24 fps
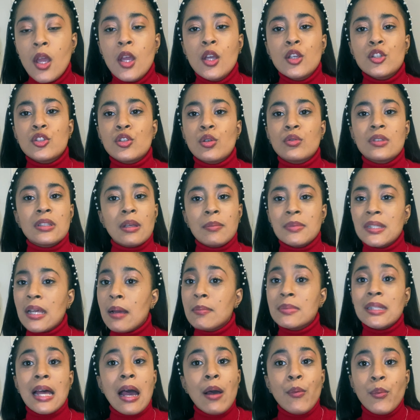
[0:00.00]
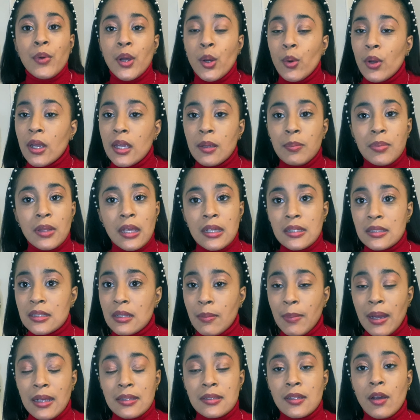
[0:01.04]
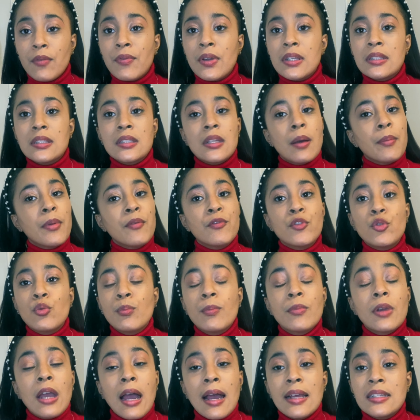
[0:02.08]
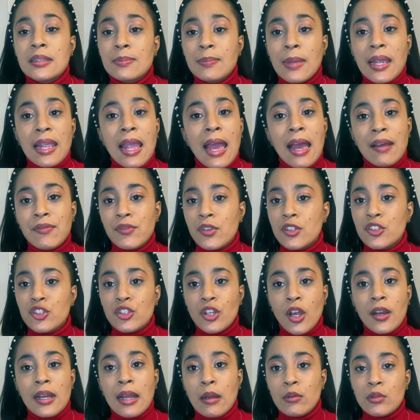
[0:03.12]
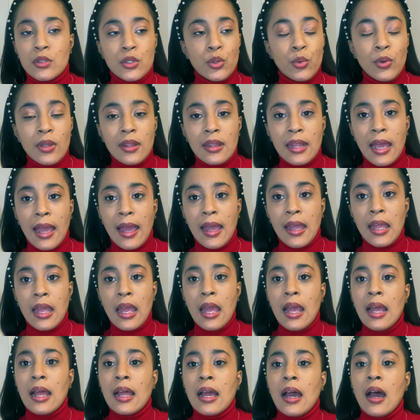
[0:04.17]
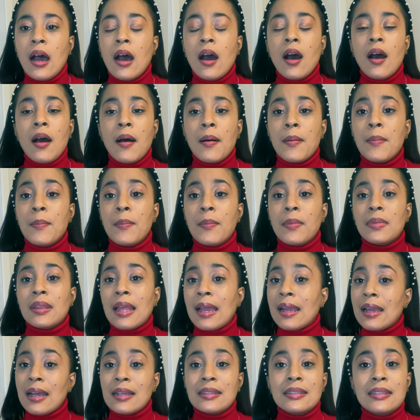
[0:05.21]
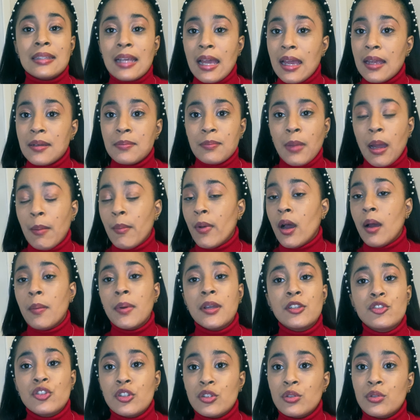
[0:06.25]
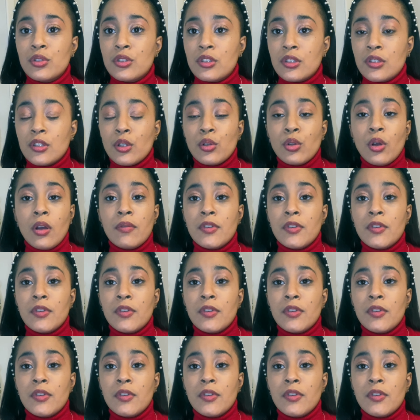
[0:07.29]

So sometimes I will keep things to myself. And some of you guys may have to start out doing that. Um, like I said, my mom introduced the law of